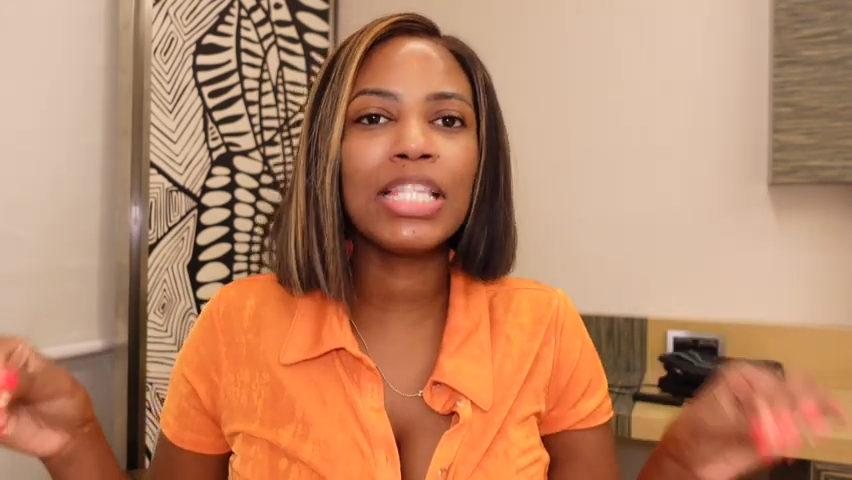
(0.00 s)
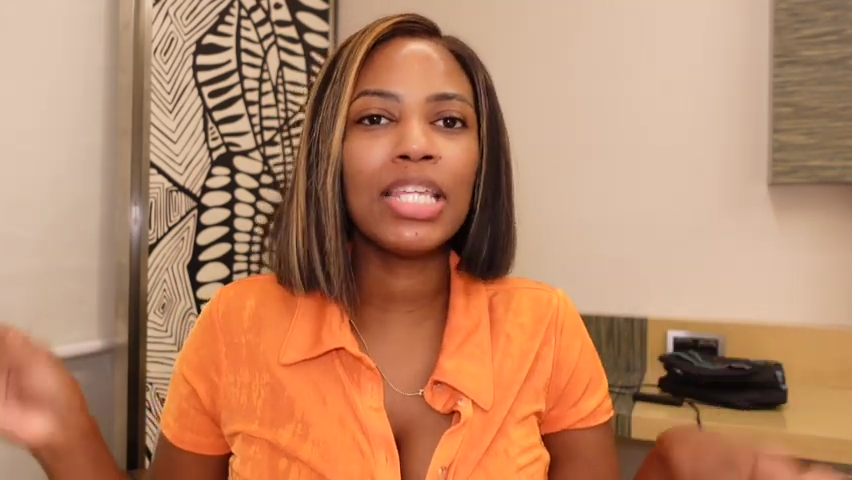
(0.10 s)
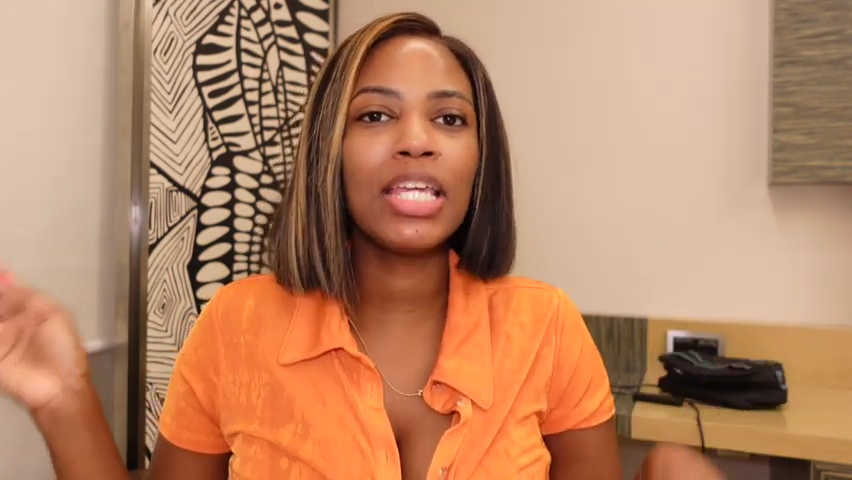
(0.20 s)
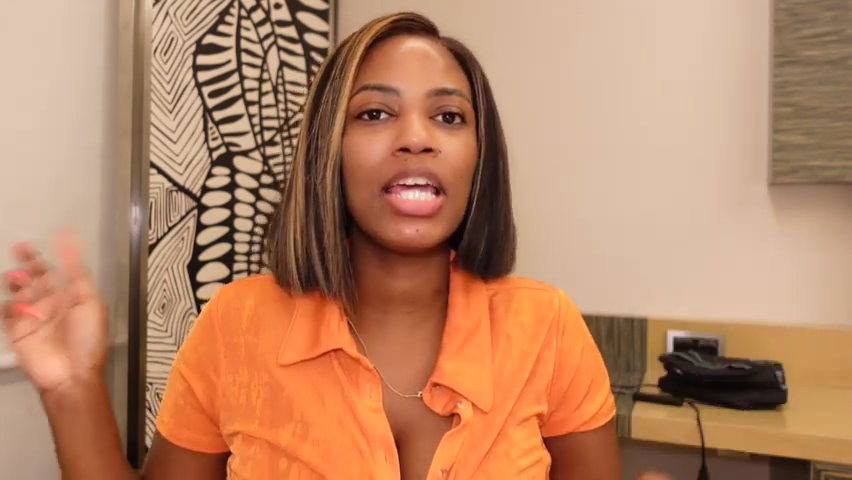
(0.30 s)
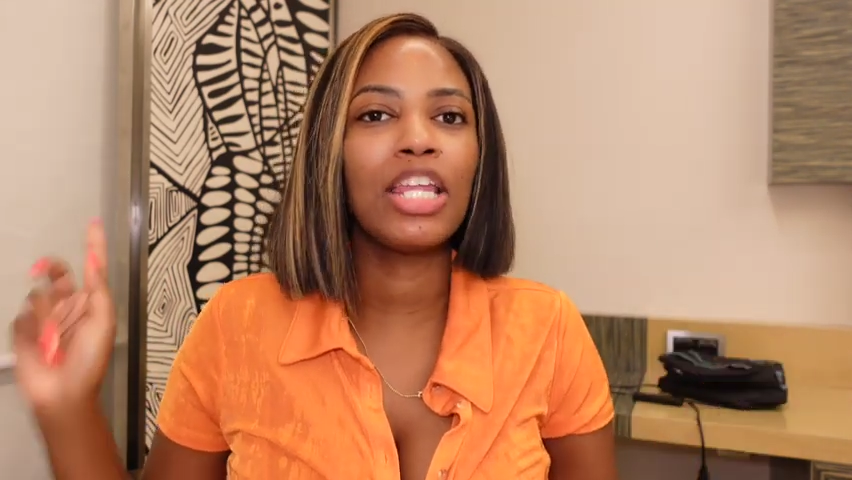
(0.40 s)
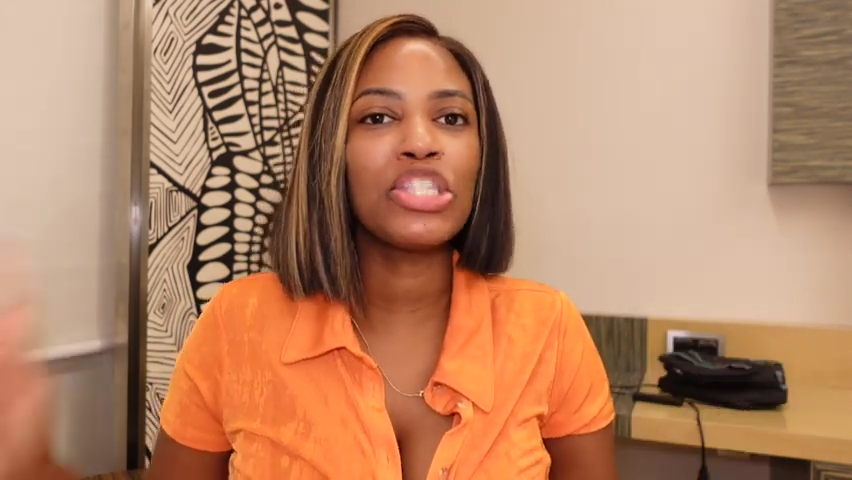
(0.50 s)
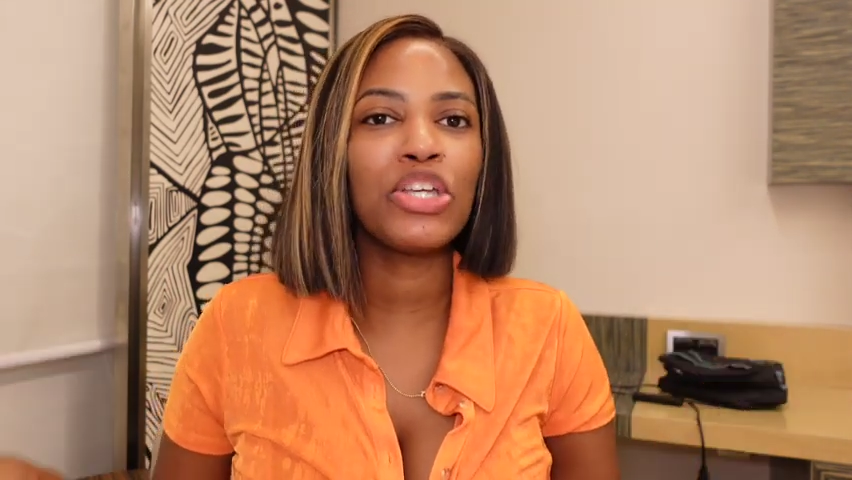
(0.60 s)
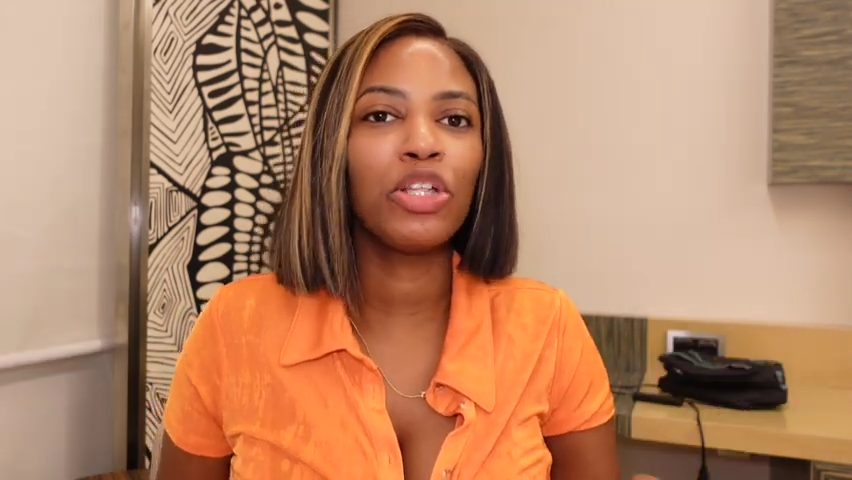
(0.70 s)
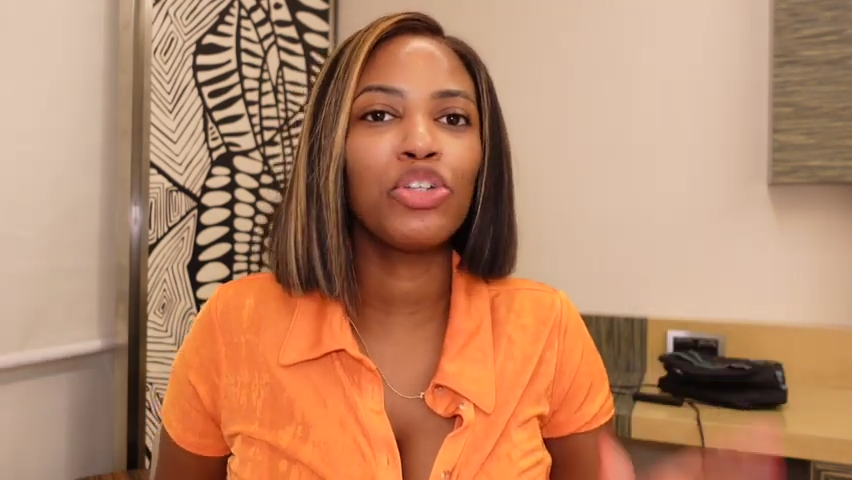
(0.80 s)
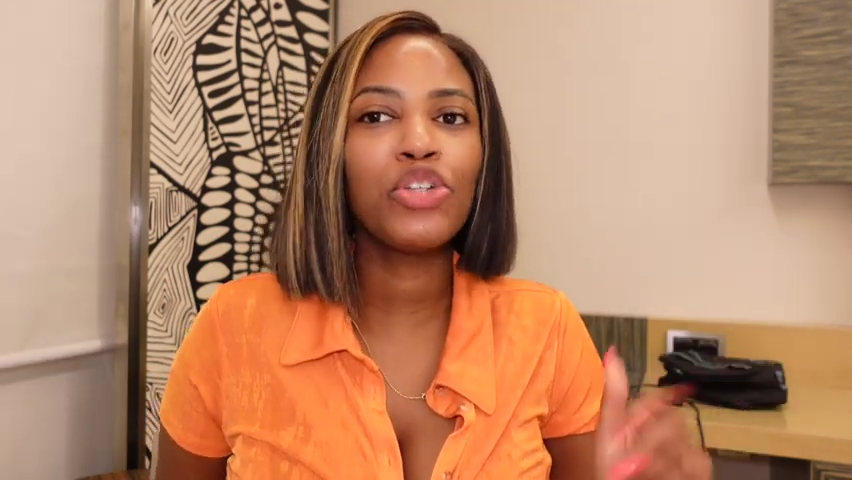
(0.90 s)
attendant and a
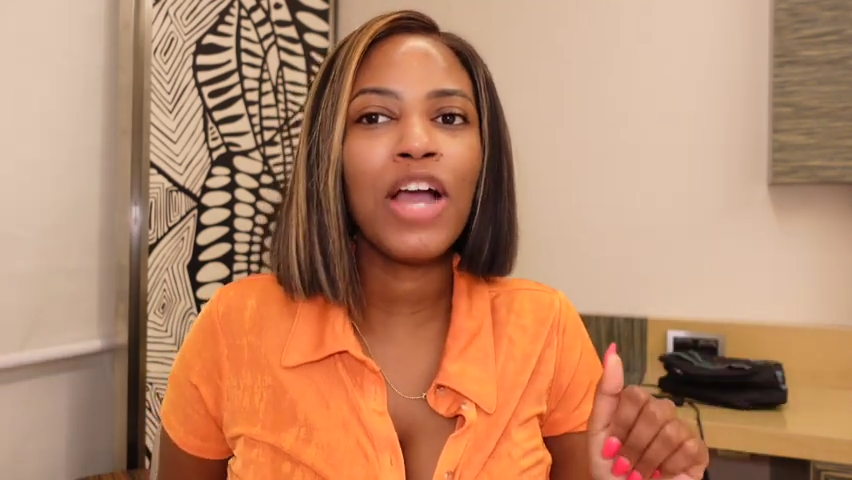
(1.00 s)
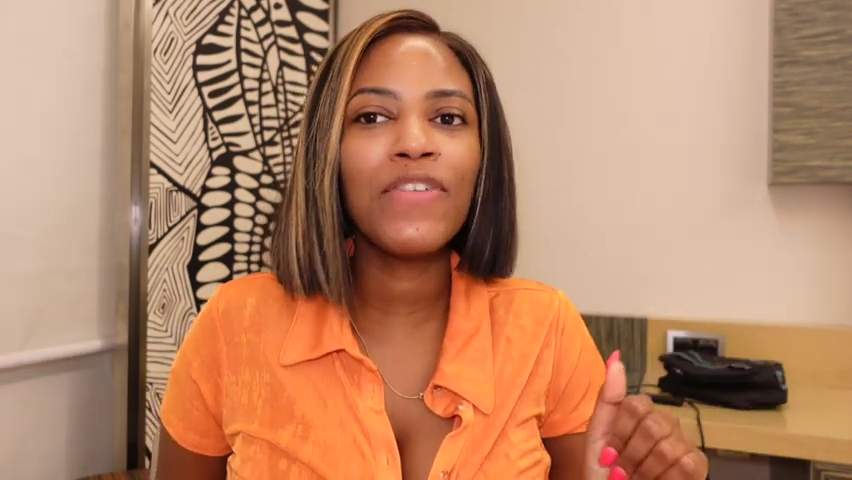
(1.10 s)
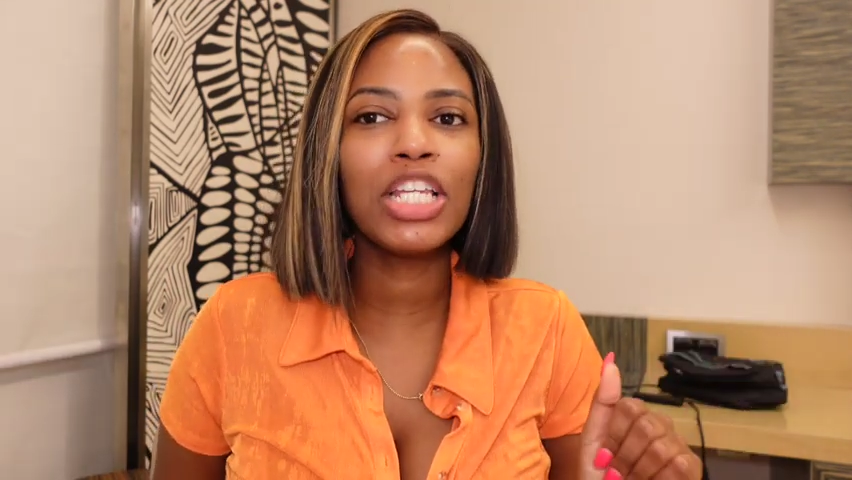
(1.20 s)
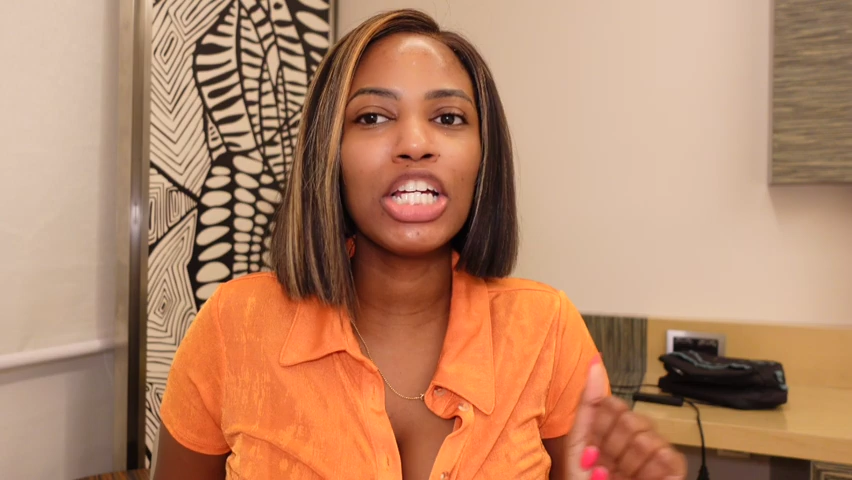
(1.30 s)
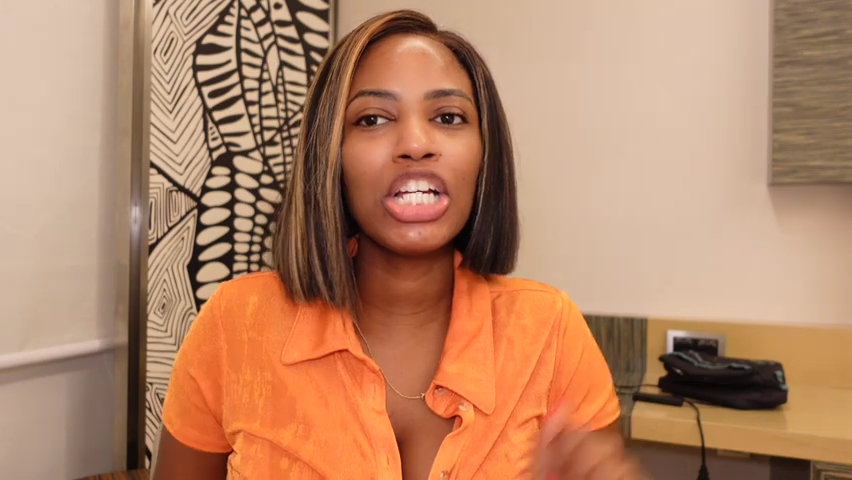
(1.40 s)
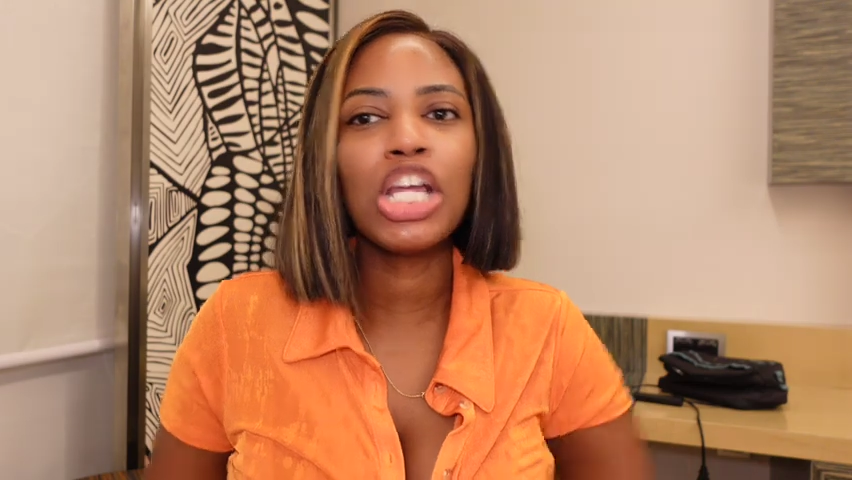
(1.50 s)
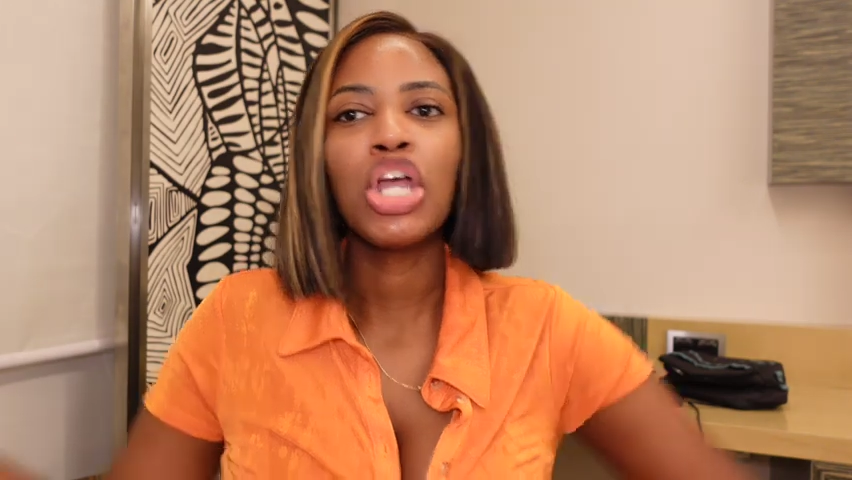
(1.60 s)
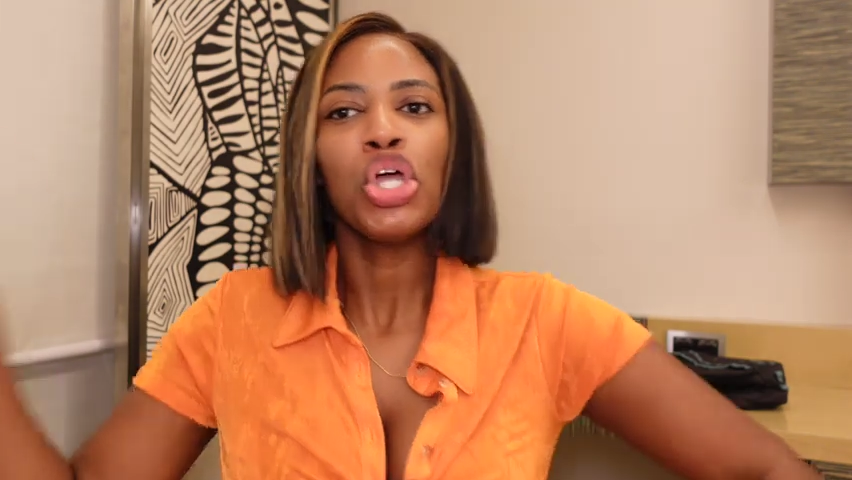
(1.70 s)
solo traveler.